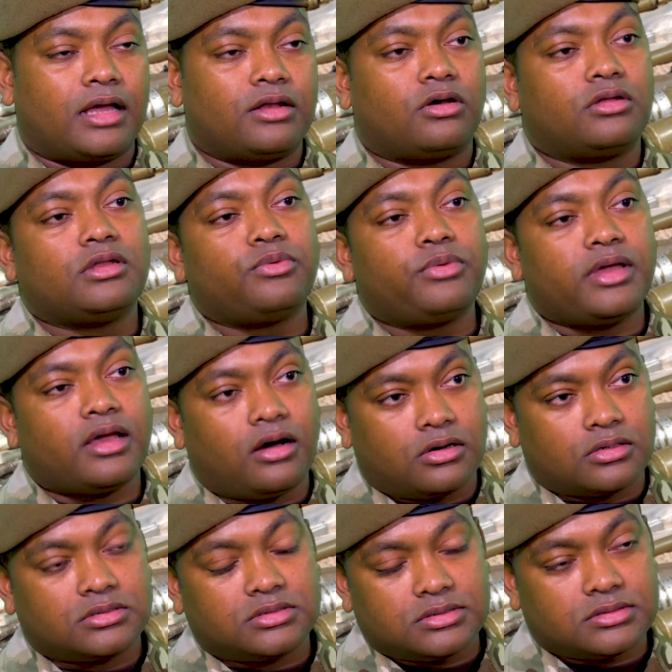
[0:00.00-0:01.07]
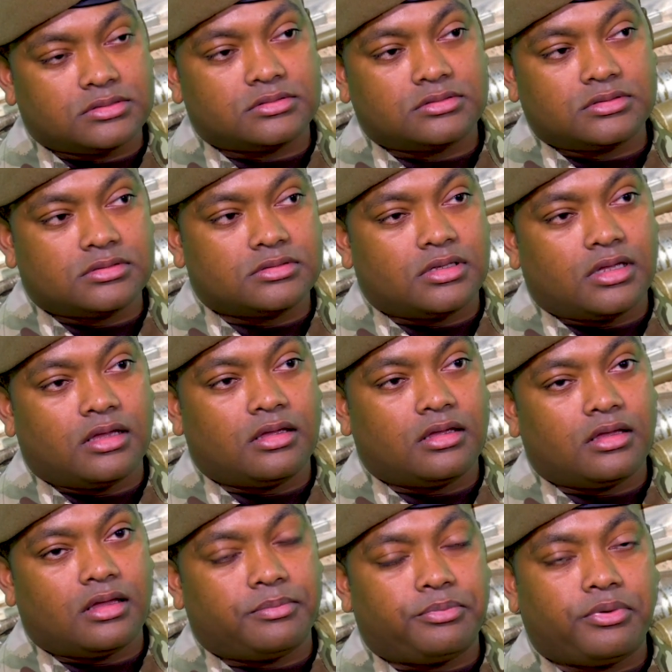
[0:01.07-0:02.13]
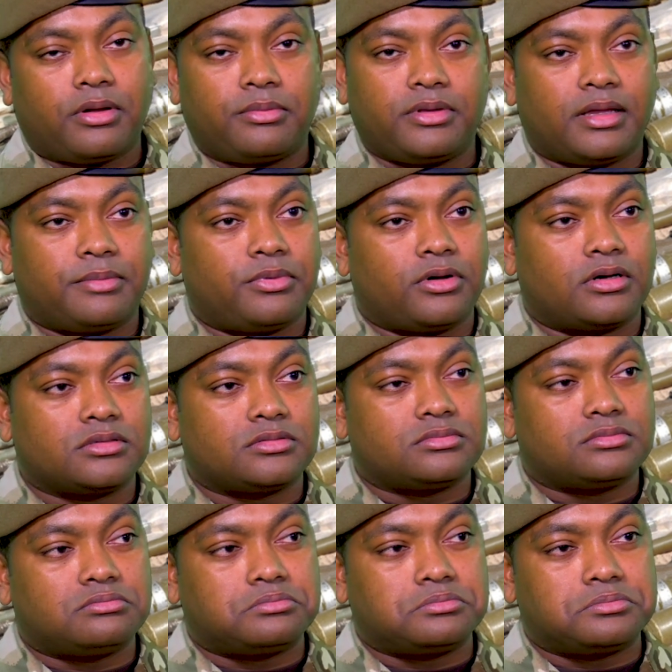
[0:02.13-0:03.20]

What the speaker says: And on the way out, probably about